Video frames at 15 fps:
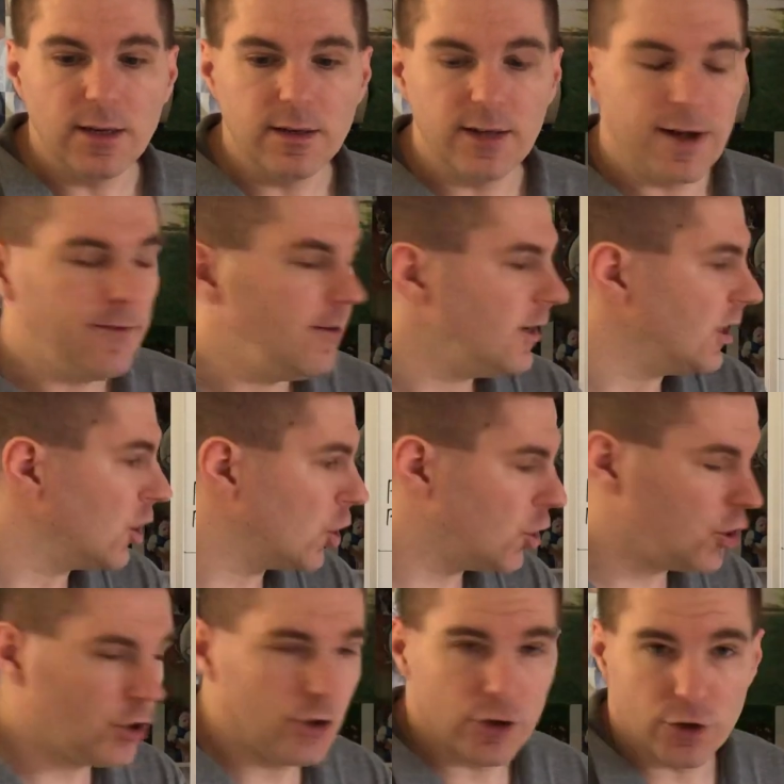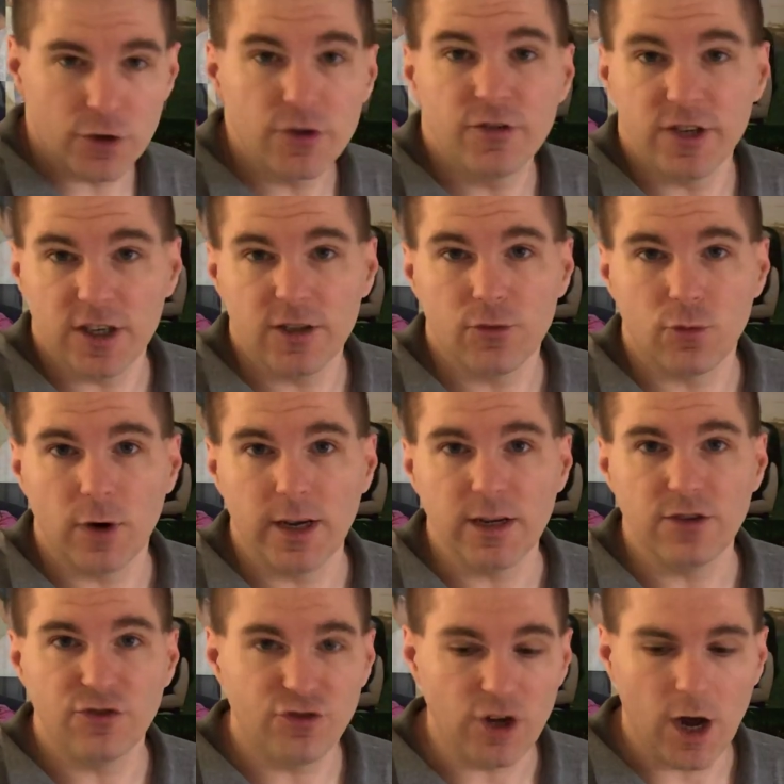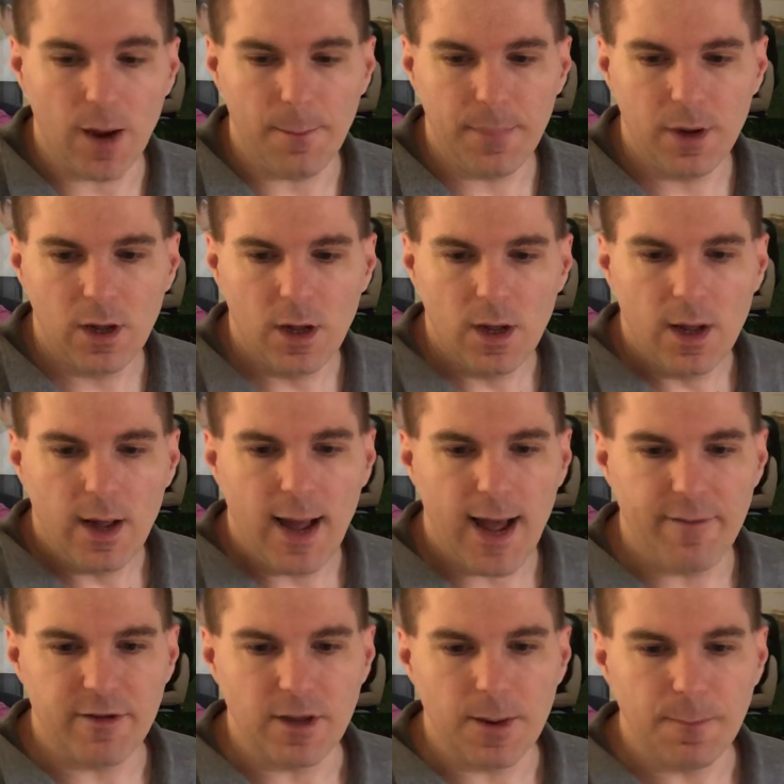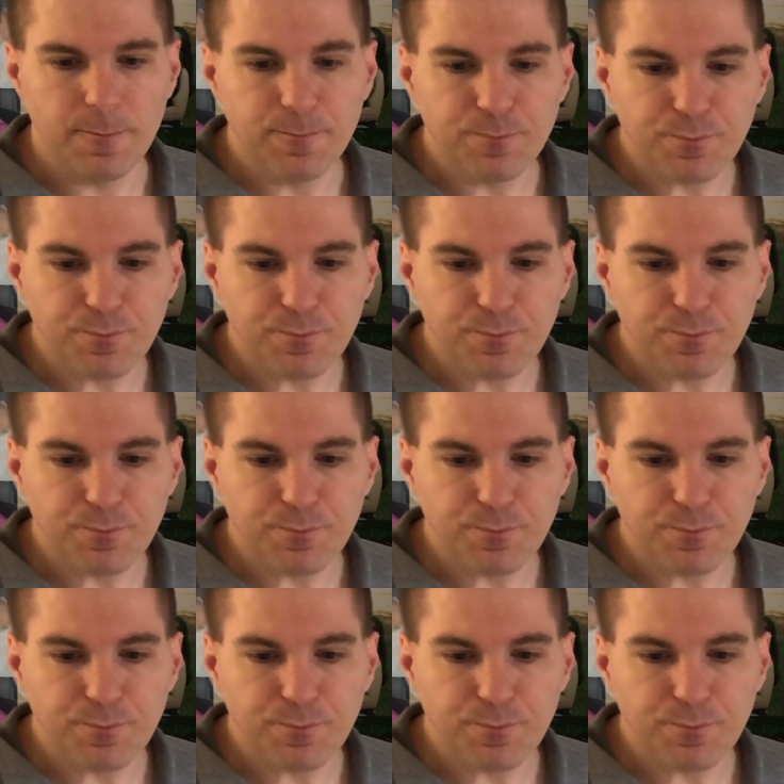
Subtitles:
definitely earned their 6th ranked jump, having